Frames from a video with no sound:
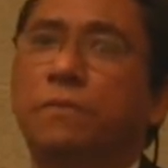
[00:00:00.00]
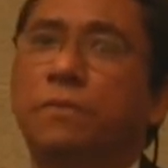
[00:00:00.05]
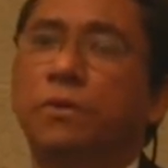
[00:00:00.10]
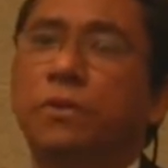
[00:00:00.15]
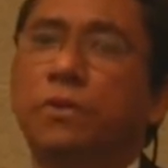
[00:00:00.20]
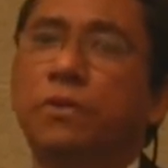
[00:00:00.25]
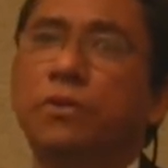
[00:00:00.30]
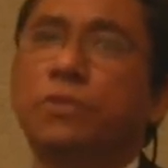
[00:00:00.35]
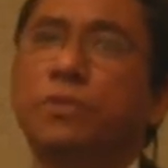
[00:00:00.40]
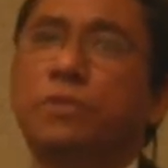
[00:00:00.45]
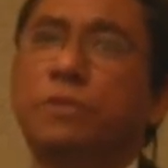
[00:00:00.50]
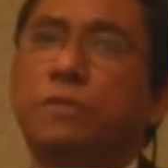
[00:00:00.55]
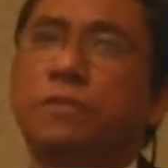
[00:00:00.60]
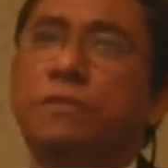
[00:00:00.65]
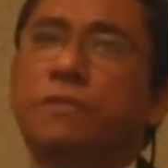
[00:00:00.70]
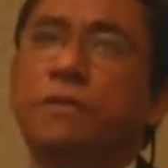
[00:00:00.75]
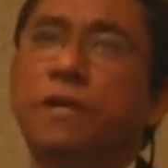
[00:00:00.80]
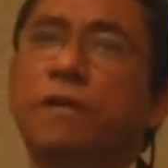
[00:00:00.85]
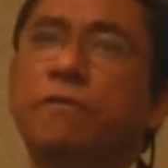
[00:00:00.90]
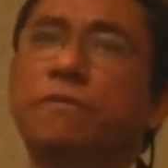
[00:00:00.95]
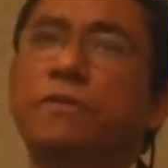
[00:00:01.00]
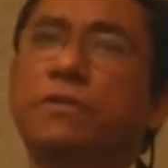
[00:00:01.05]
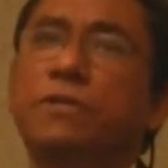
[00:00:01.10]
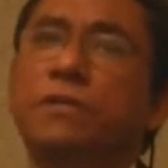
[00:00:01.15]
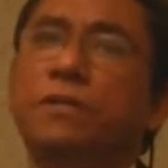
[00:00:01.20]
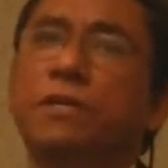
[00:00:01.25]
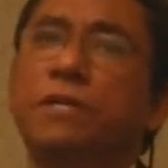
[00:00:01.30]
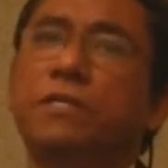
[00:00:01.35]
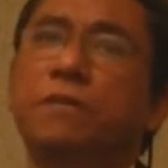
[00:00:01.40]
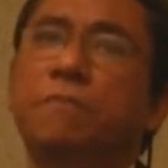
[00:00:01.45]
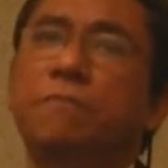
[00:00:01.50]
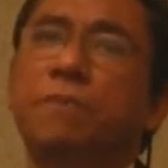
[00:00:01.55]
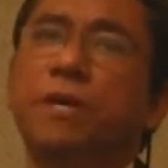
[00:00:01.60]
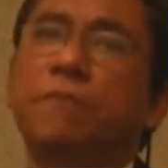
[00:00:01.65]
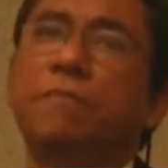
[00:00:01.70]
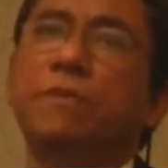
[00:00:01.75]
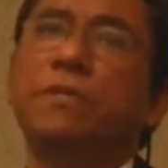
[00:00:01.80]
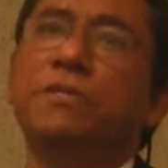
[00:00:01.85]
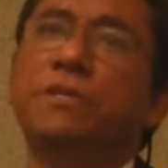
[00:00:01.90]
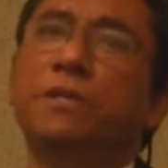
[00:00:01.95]
Don't use television as a
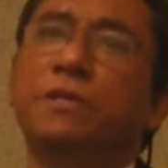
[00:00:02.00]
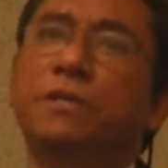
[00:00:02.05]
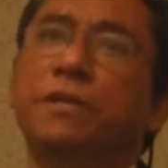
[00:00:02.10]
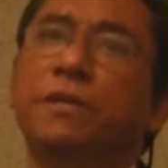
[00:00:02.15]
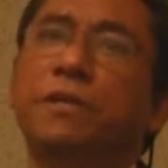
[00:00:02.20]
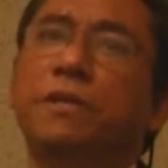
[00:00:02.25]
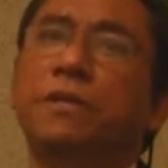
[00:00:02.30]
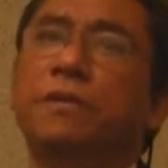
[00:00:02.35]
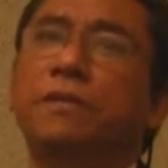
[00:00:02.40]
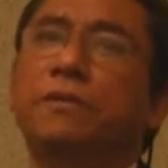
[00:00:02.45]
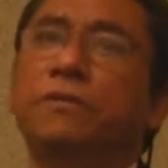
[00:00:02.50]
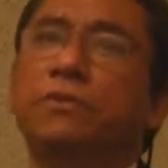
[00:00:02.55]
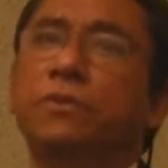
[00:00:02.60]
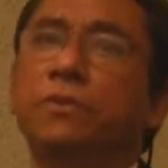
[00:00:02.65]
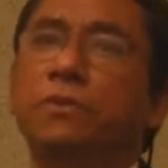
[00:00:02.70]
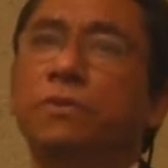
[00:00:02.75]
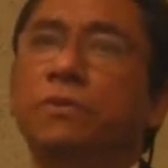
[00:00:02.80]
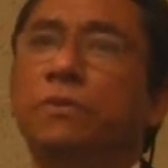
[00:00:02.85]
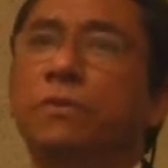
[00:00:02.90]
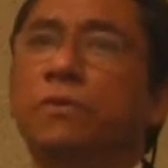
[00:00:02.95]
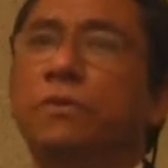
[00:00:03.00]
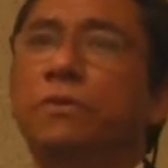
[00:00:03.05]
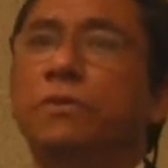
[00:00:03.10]
babysitting tool.